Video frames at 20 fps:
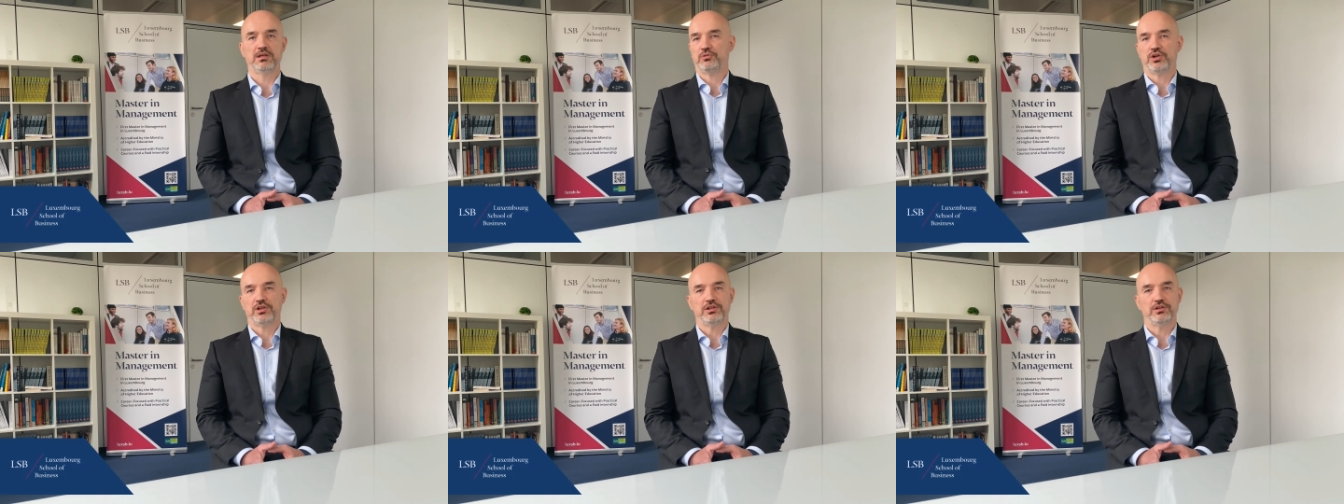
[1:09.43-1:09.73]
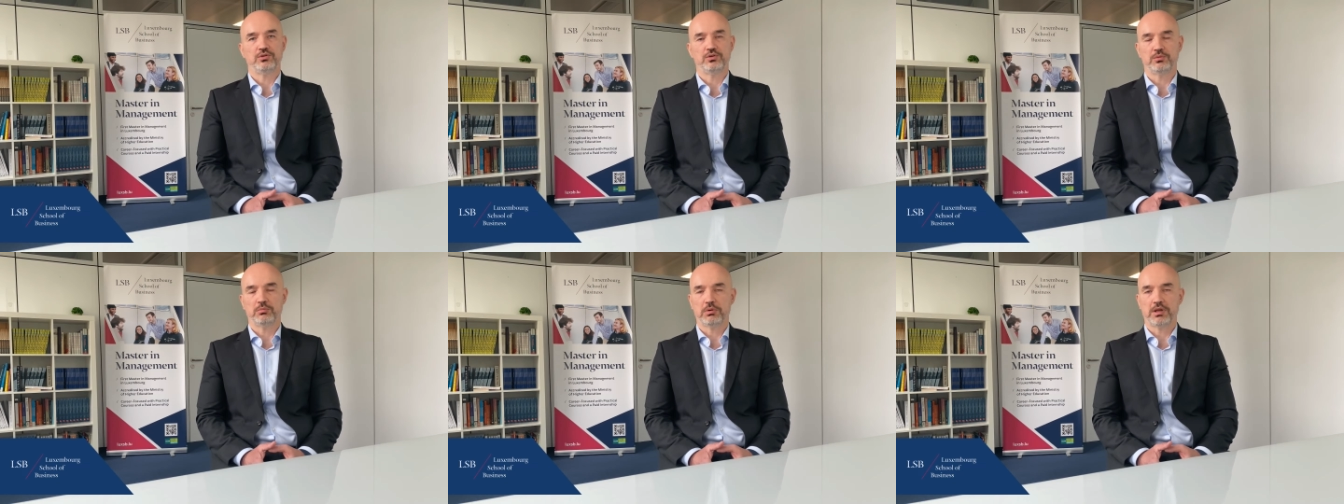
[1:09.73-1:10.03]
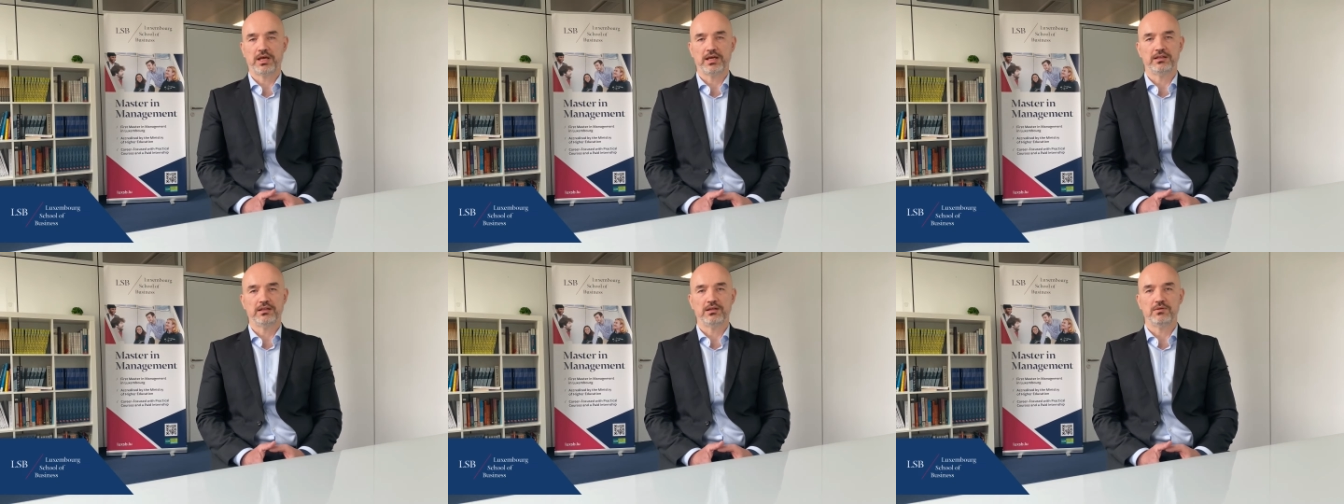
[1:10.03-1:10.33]
ready to
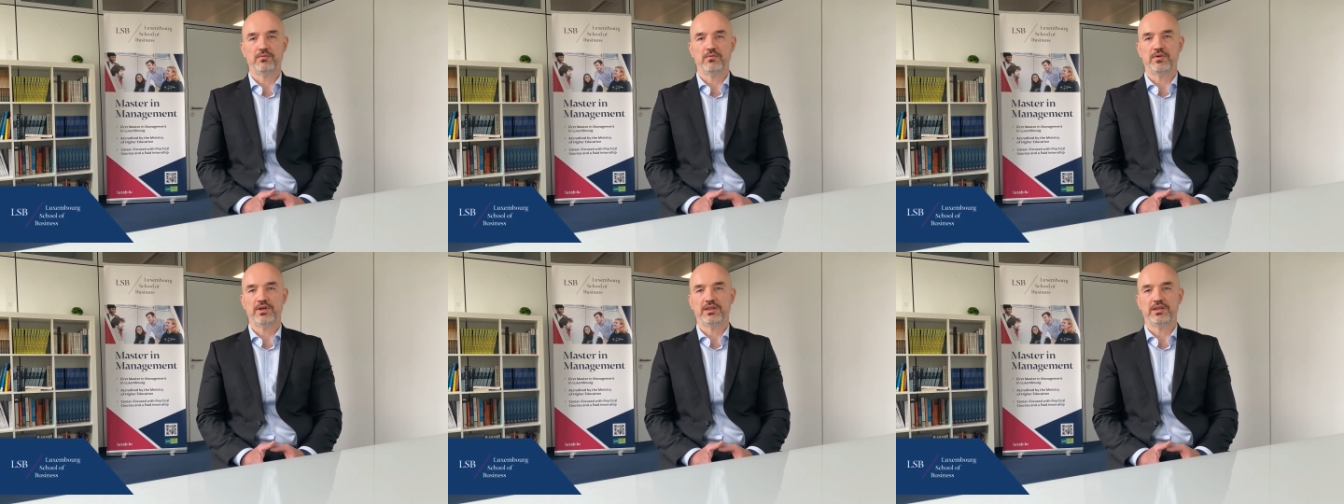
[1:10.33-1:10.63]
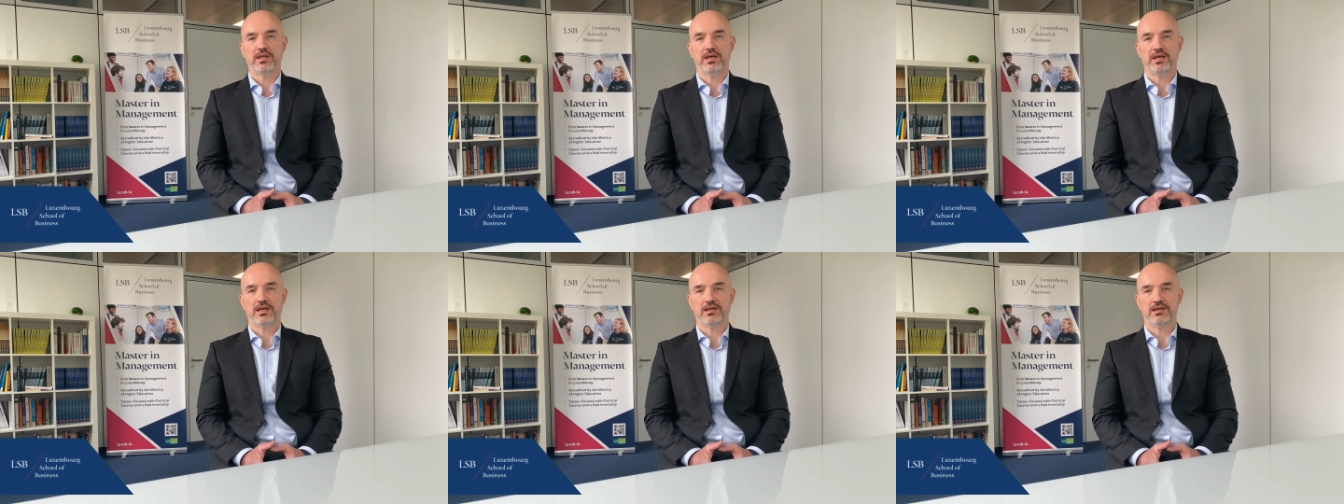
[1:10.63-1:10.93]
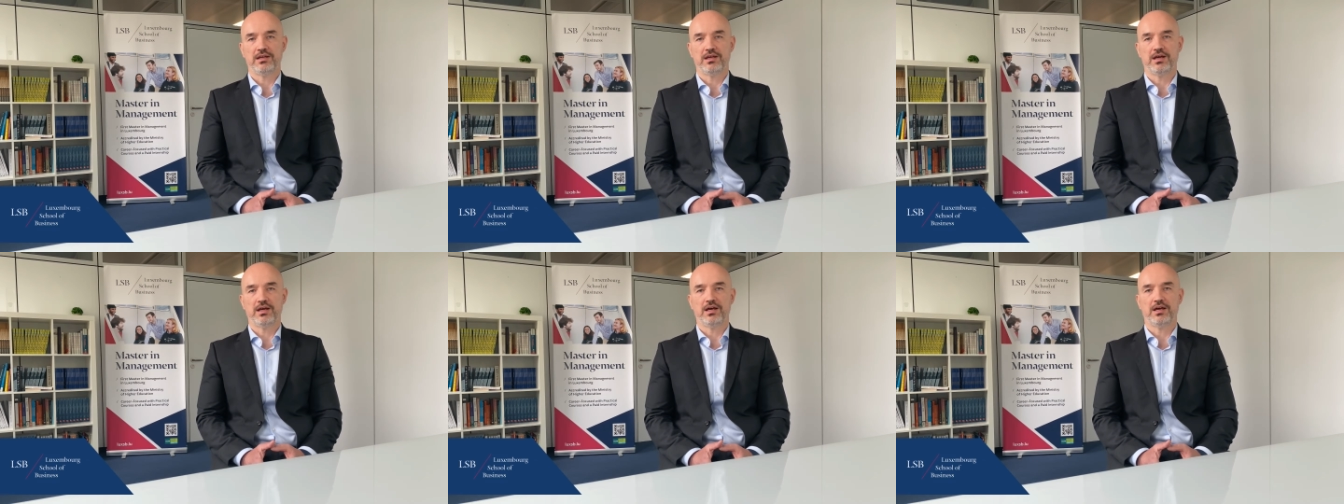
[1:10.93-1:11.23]
apply them when they
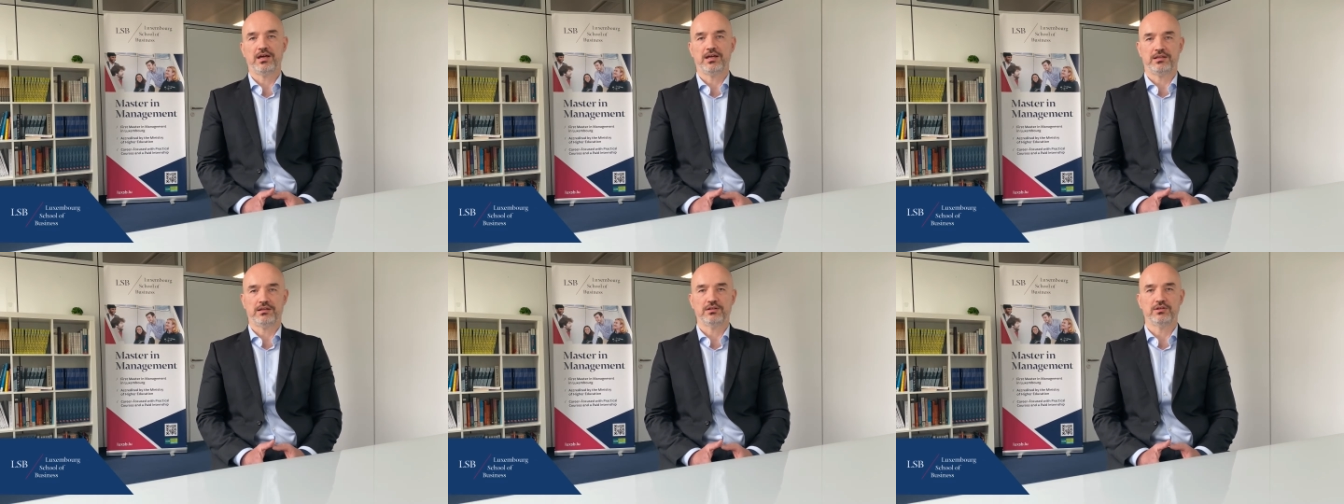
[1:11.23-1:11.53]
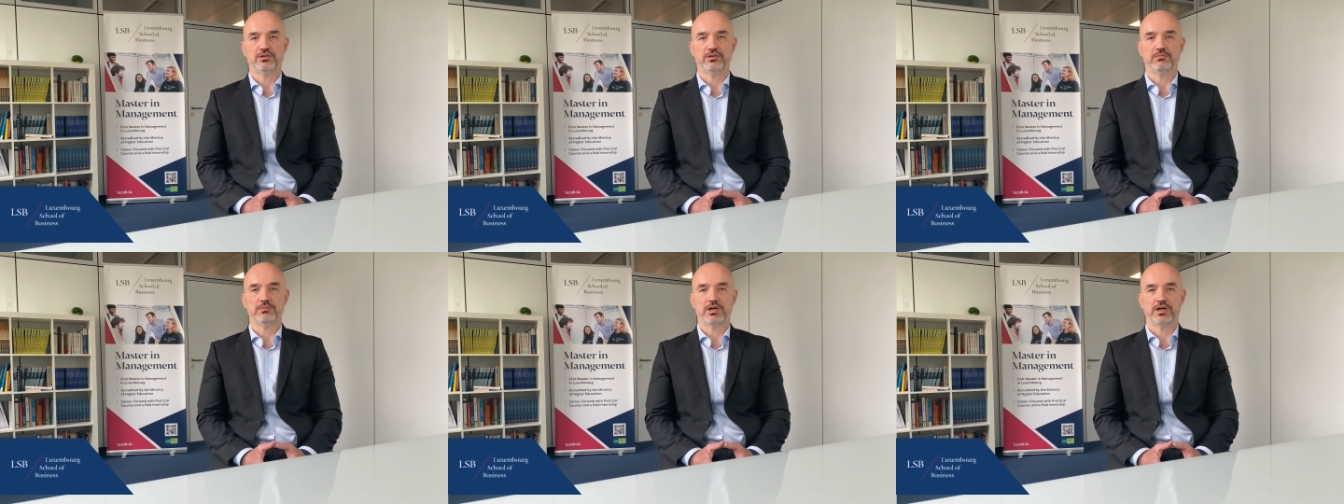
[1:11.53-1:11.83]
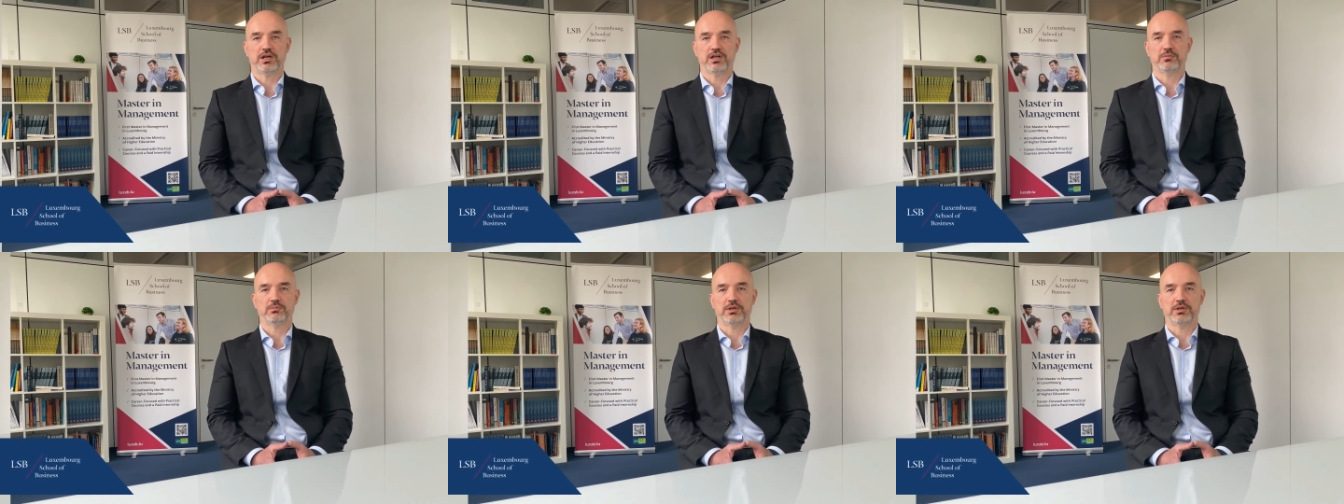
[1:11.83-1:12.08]
enter the market.